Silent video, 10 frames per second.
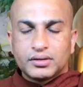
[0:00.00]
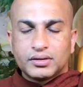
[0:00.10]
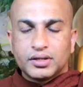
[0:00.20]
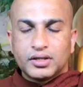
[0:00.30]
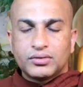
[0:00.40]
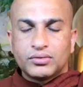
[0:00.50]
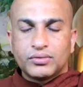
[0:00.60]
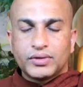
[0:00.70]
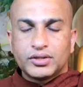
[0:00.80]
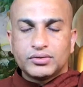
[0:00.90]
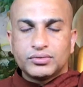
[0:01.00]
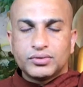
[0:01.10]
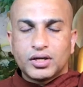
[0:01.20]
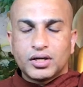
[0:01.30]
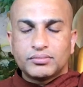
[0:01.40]
Let no one do
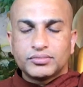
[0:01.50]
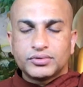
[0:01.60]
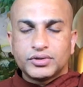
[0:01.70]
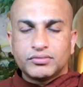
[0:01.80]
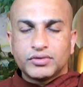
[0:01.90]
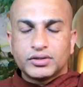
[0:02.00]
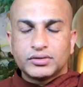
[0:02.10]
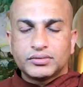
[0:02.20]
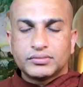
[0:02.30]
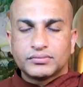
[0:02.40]
harm to anyone